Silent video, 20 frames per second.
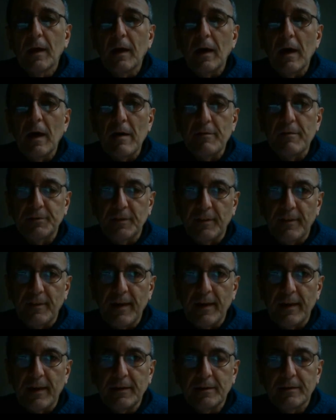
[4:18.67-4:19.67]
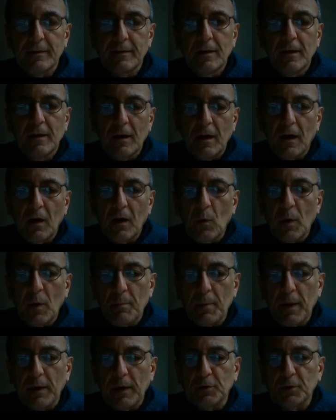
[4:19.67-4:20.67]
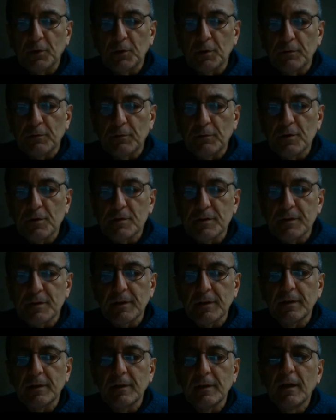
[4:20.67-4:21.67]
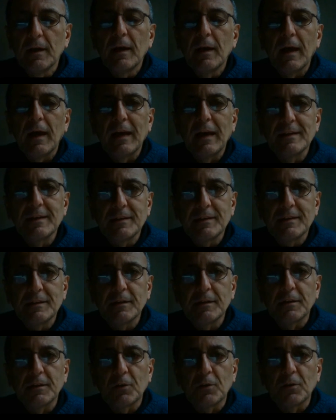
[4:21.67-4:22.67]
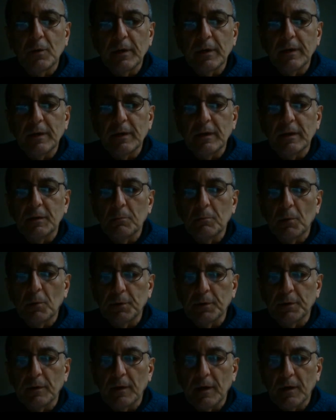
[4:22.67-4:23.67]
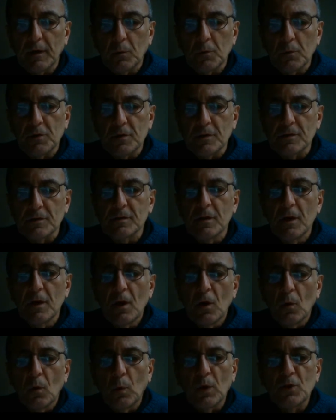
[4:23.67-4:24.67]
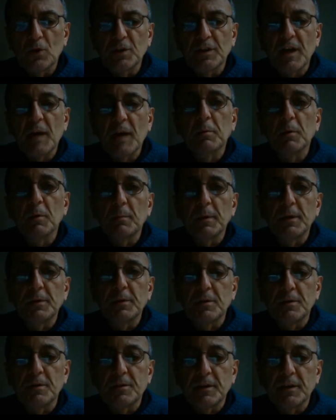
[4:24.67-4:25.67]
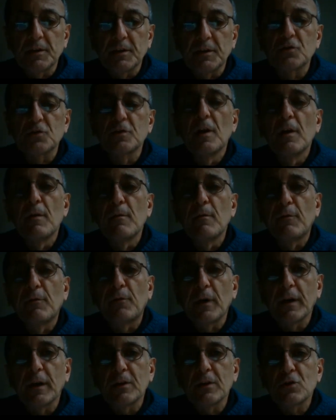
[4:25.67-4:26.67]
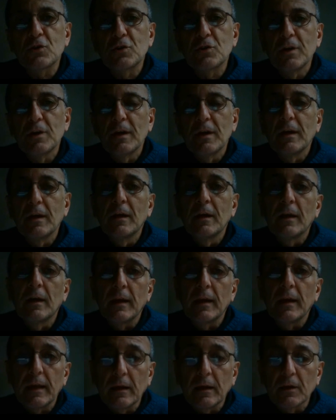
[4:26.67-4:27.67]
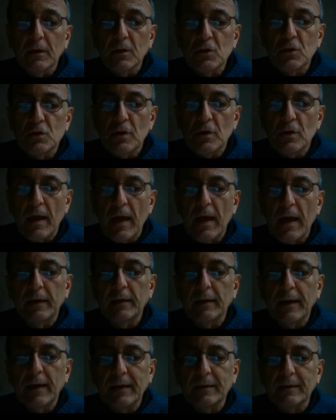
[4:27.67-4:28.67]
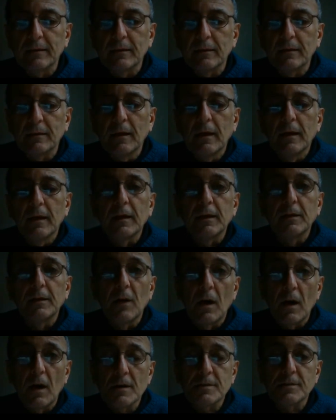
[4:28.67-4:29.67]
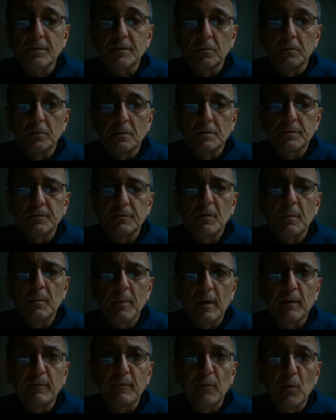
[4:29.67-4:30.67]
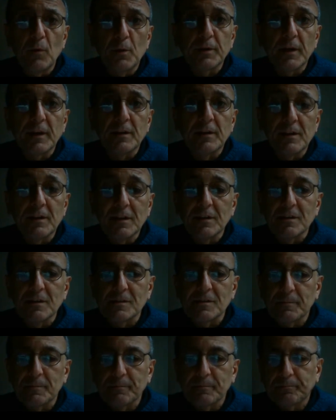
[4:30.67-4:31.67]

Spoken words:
After that, I went back to university and did a degree in modern languages, which enabled me to teach French, English, and Latin in high schools for about 14 years.